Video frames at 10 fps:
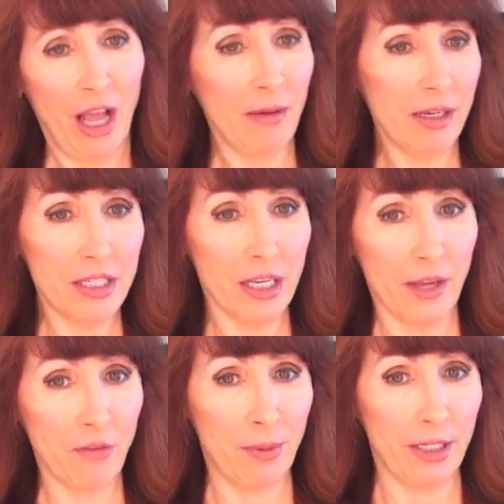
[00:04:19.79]
I'm going to
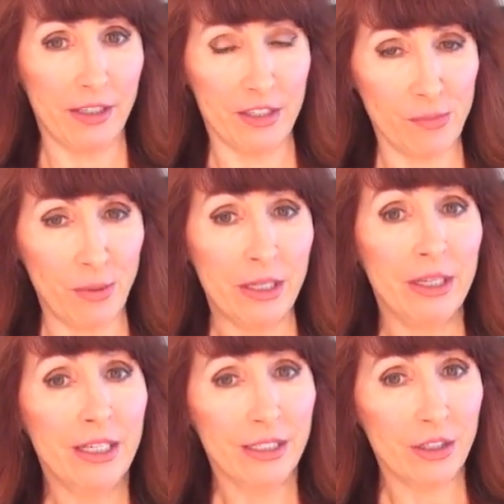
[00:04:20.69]
tell everybody this, but,
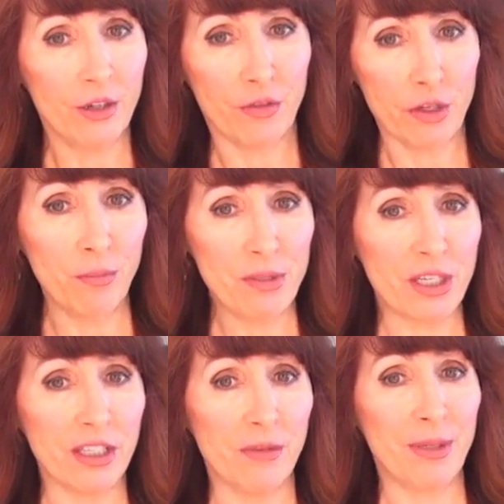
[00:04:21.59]
for you
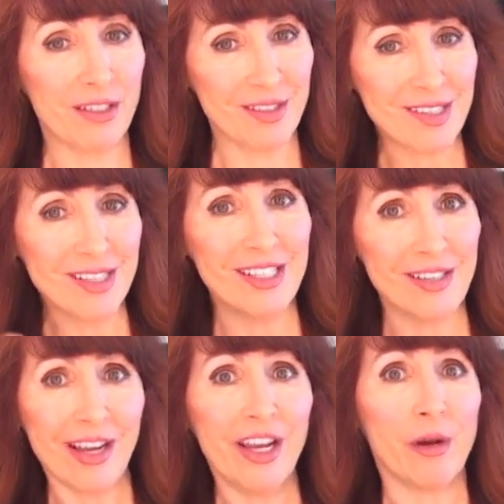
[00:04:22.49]
particularly, because it's in
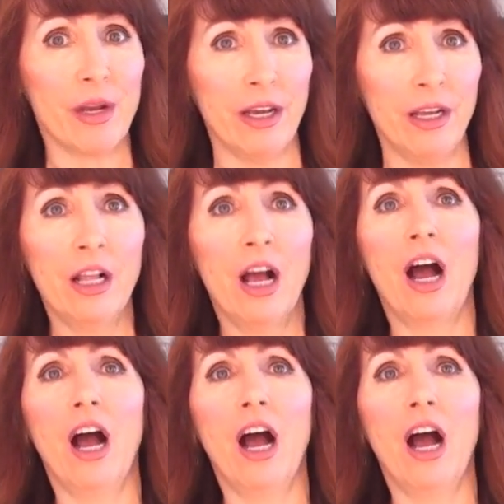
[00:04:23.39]
this area